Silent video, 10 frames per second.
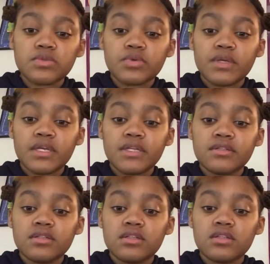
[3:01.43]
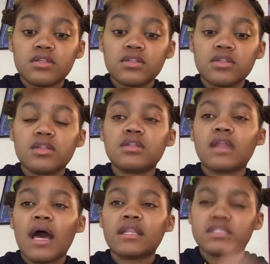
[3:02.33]
between
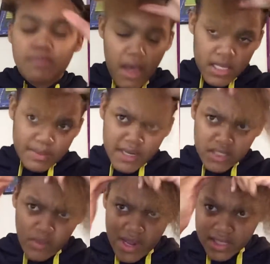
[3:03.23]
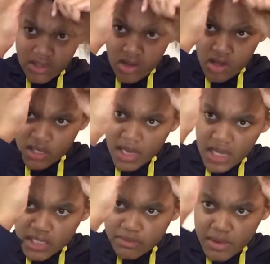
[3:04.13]
knotless box braids and why it's called a
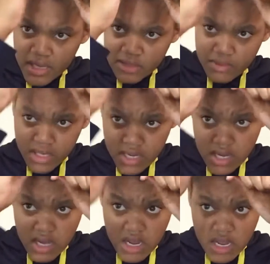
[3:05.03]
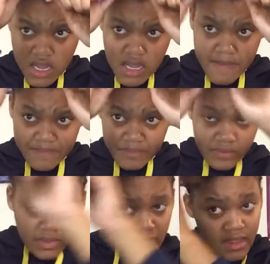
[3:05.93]
knotless box braid
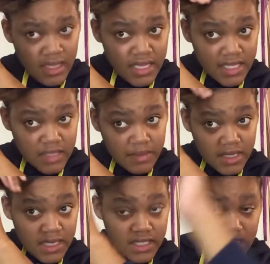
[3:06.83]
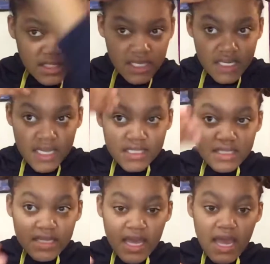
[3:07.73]
is because it
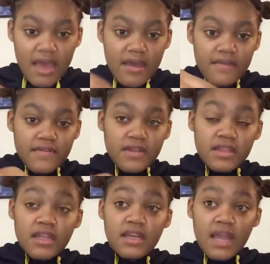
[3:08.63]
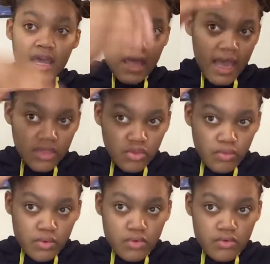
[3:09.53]
doesn't have the knot at the
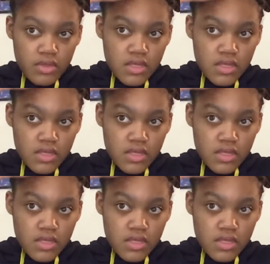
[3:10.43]
root